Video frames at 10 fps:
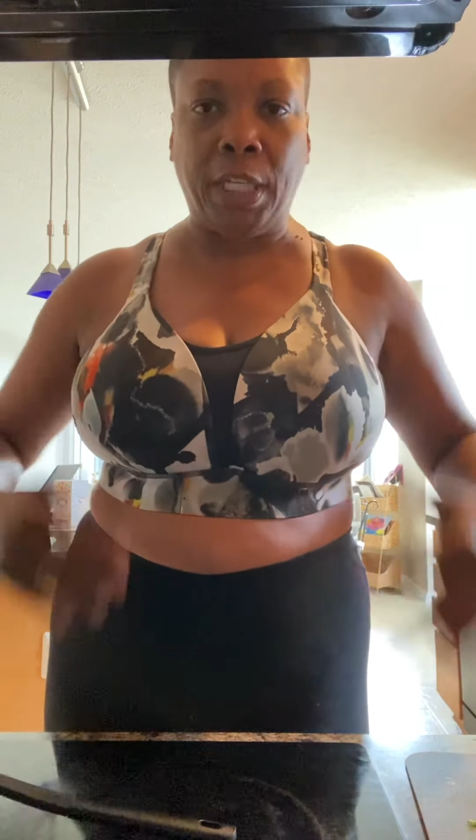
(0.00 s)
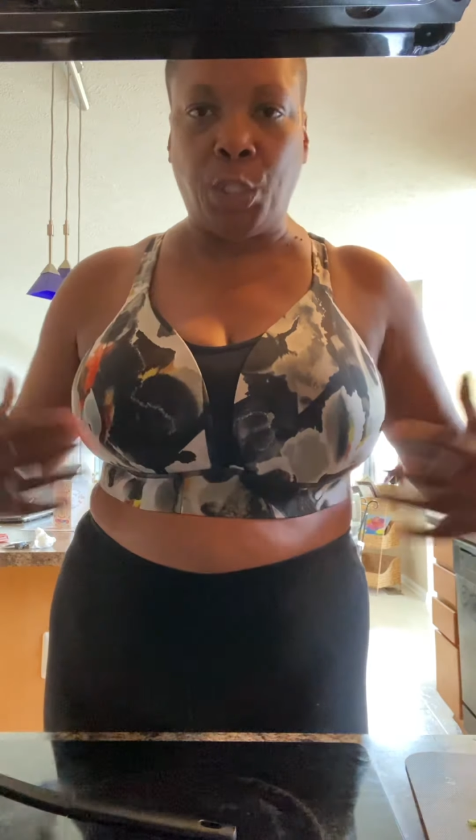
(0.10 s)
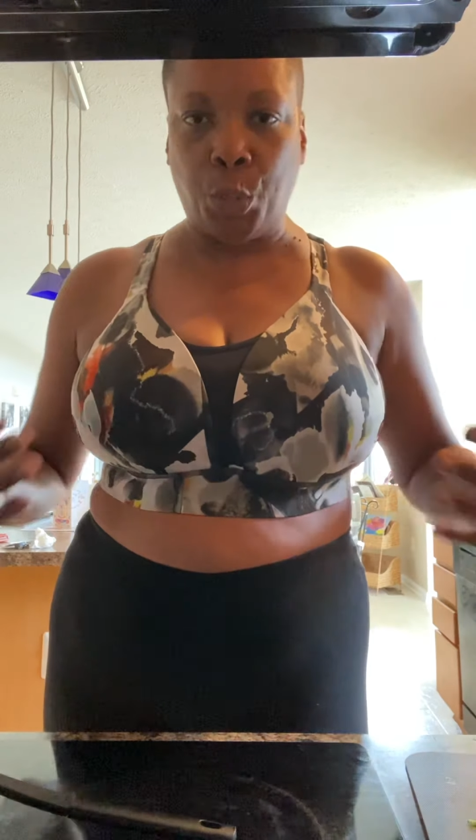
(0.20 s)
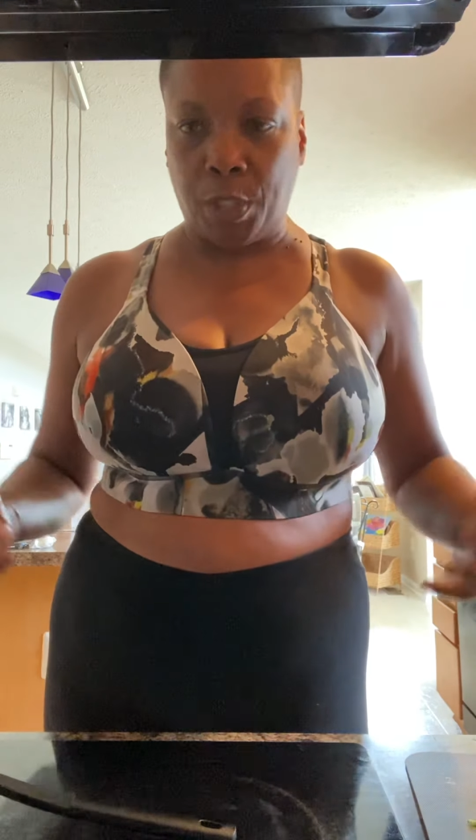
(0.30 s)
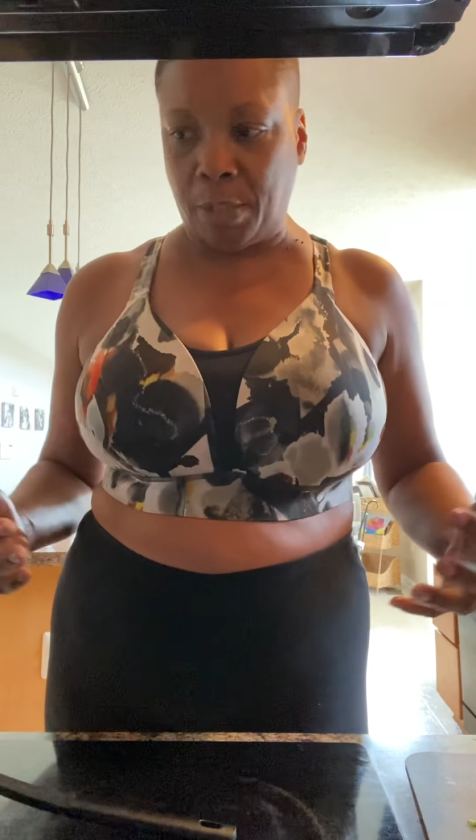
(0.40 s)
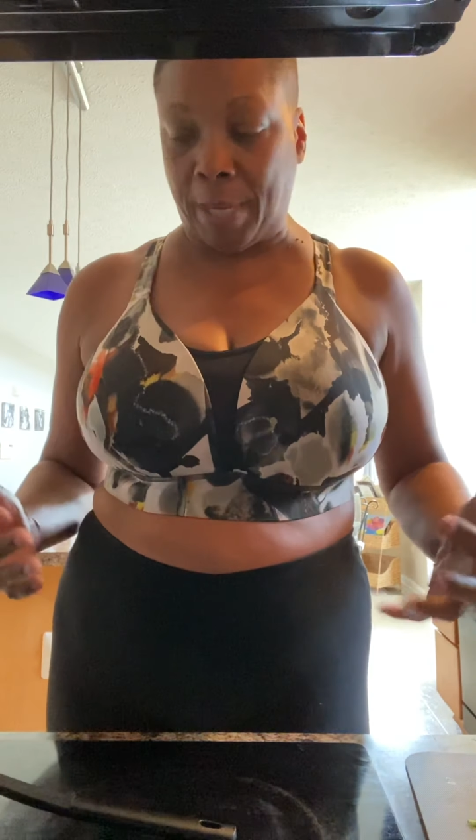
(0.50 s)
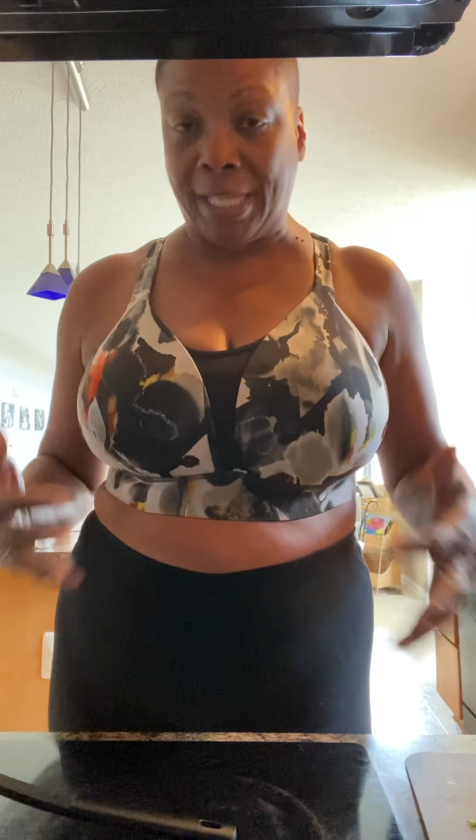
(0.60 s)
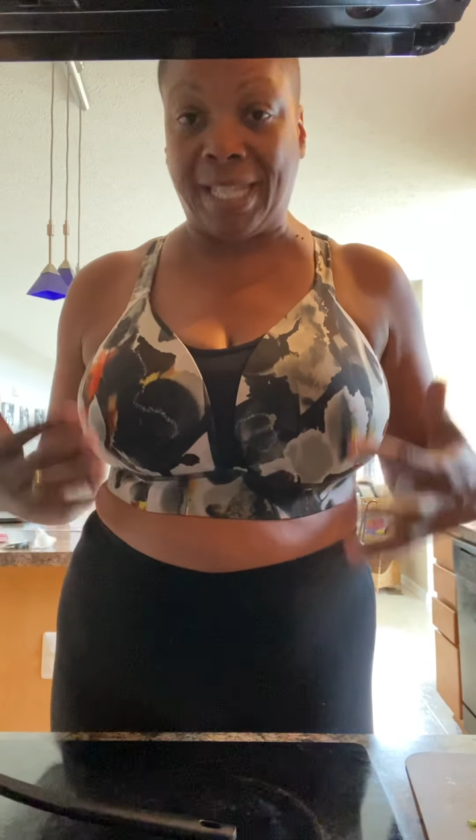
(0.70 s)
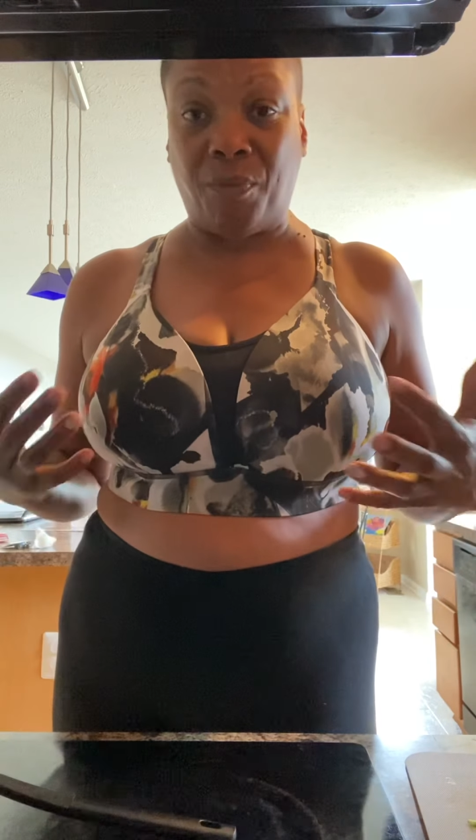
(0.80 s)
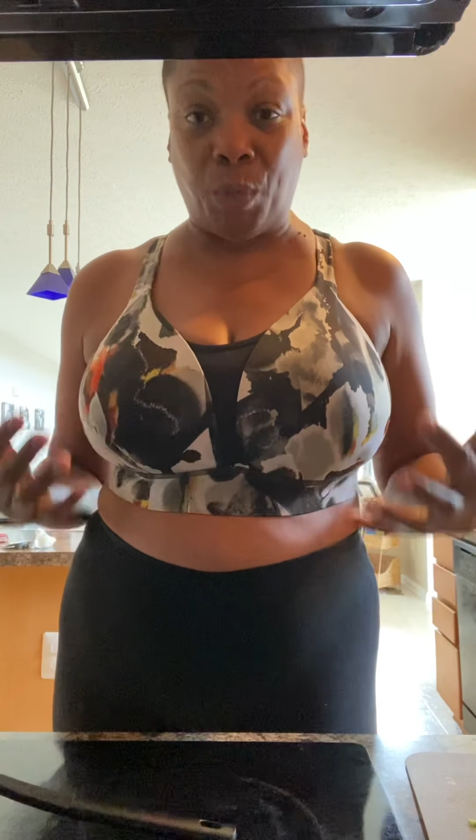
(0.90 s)
into a
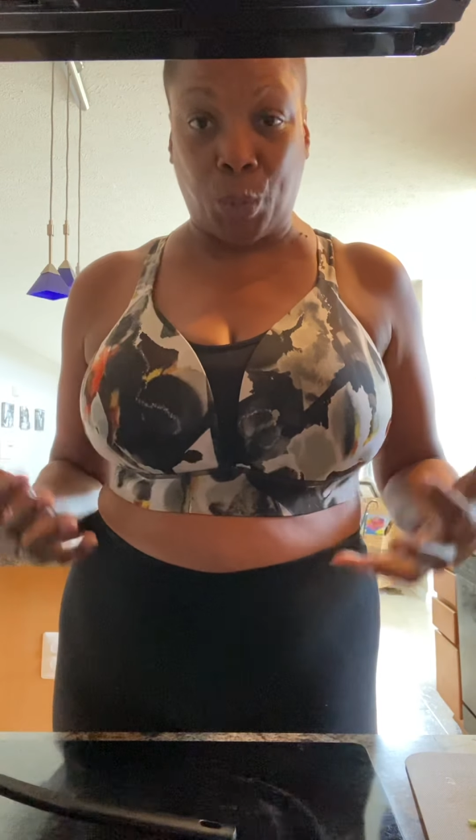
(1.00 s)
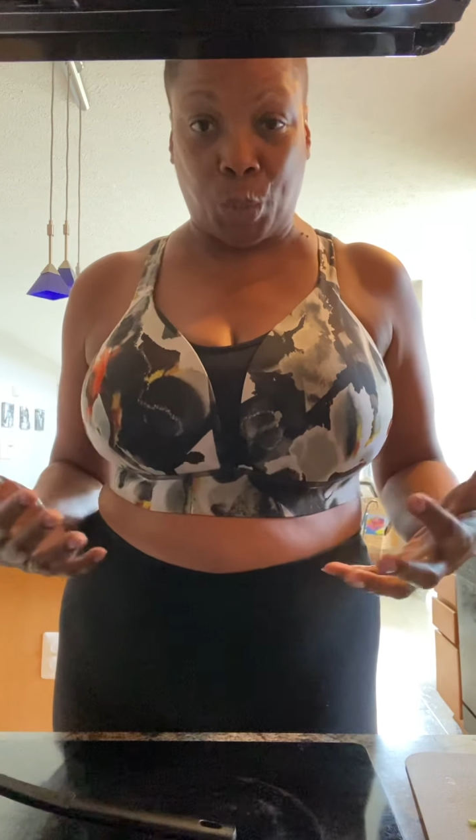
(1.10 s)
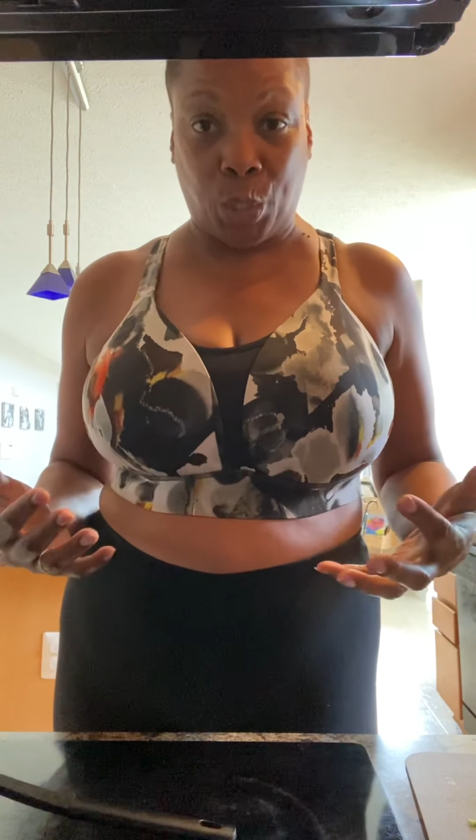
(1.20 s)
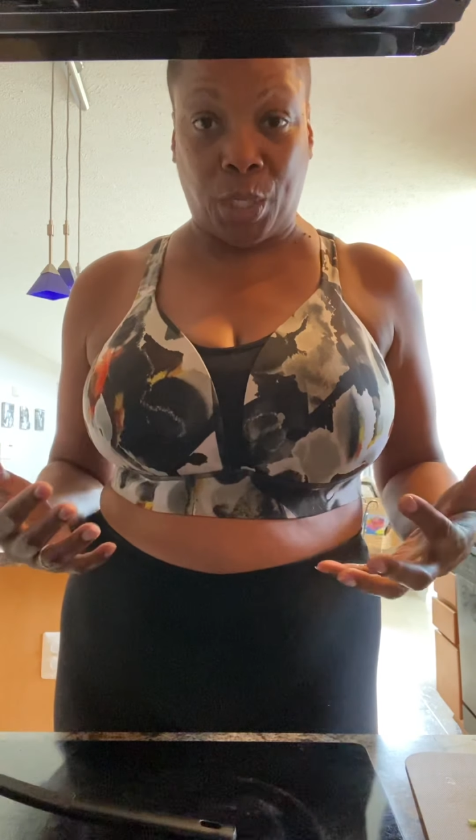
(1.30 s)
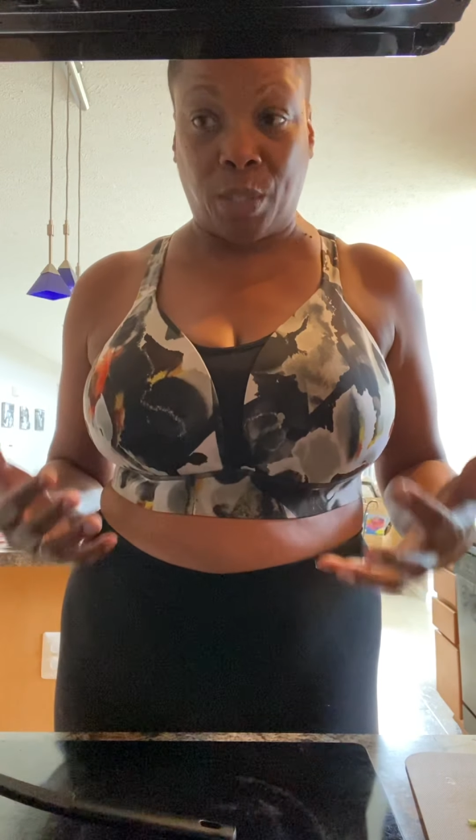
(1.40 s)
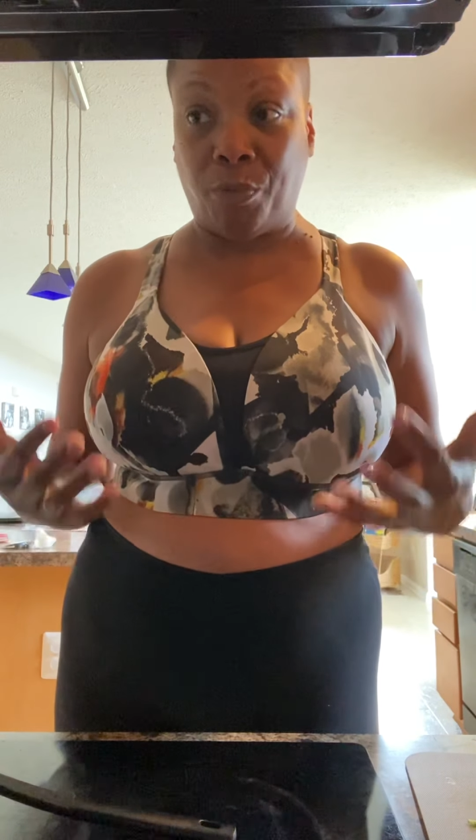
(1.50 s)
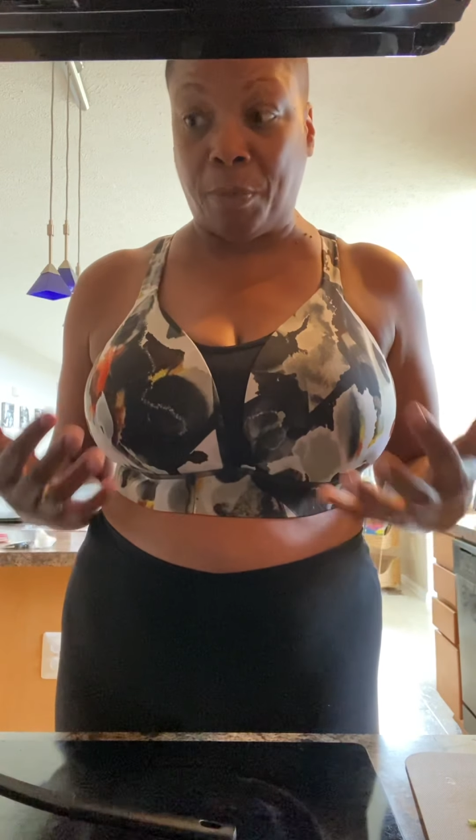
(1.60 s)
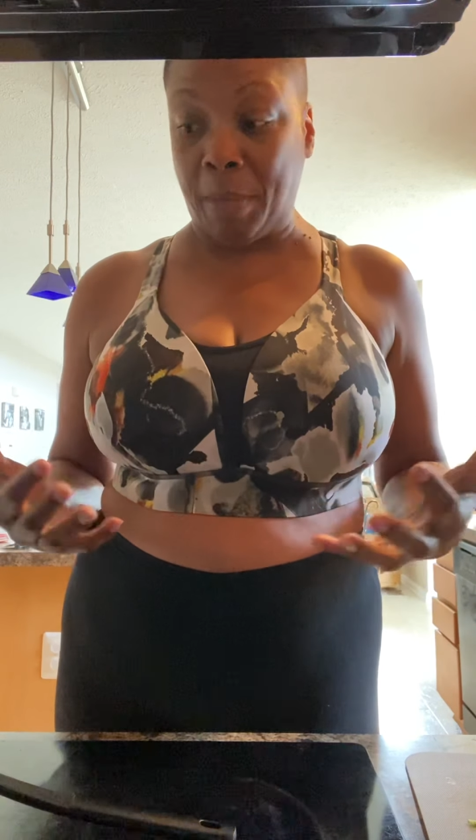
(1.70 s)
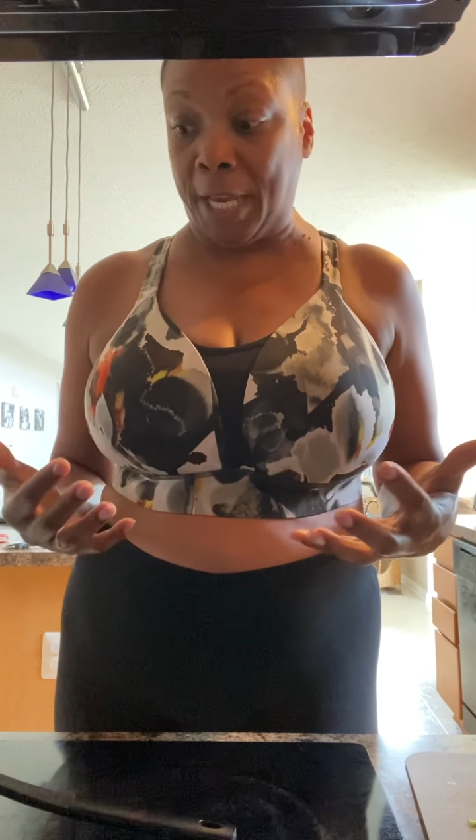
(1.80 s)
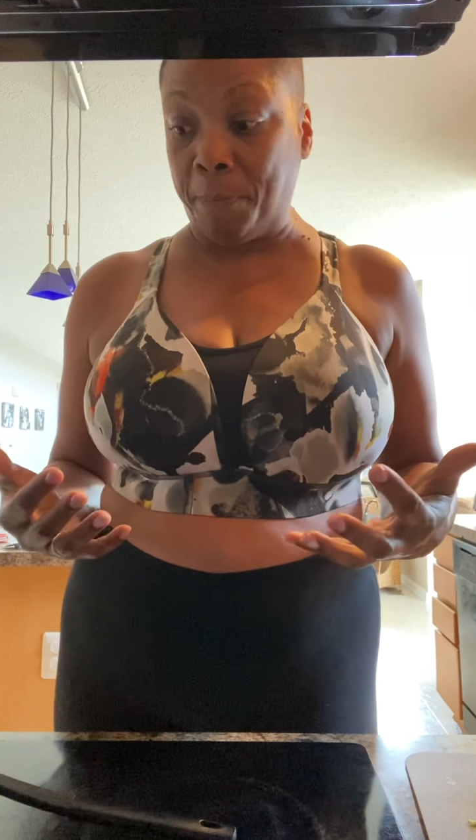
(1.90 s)
space that feels good for
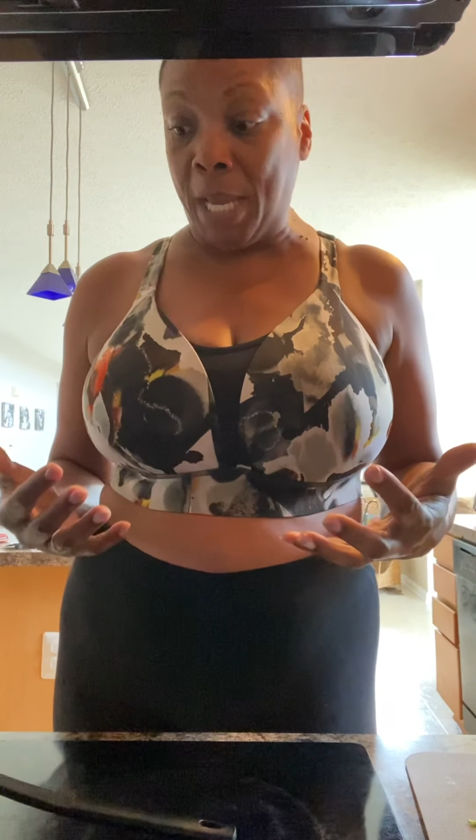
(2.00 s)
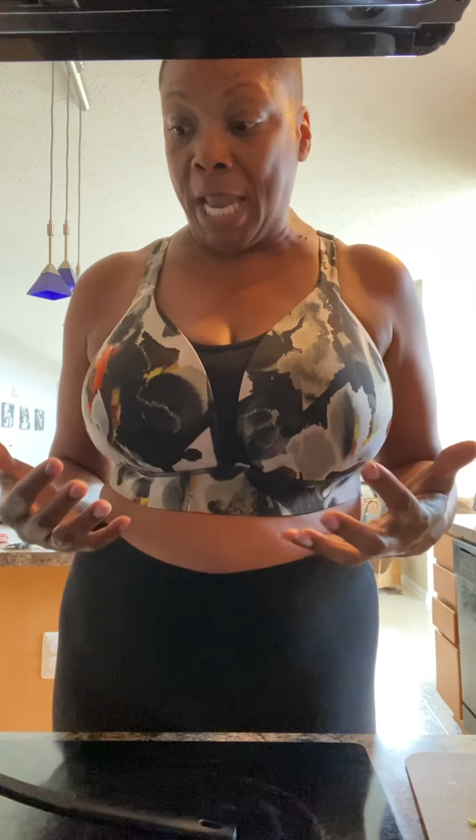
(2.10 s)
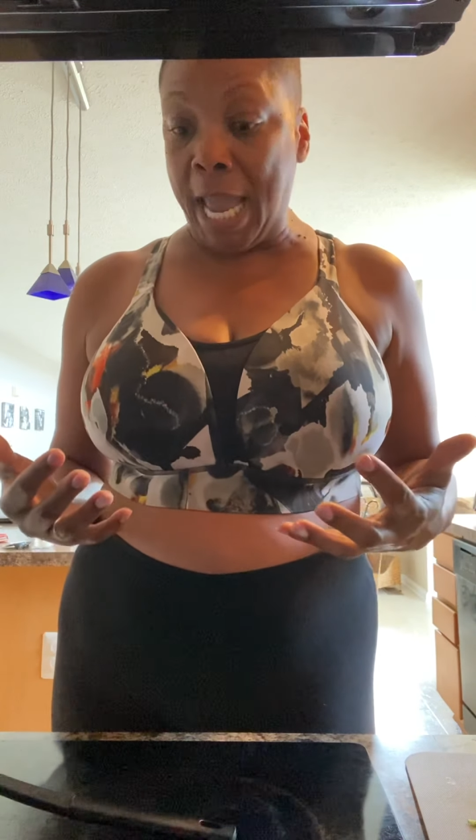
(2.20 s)
me.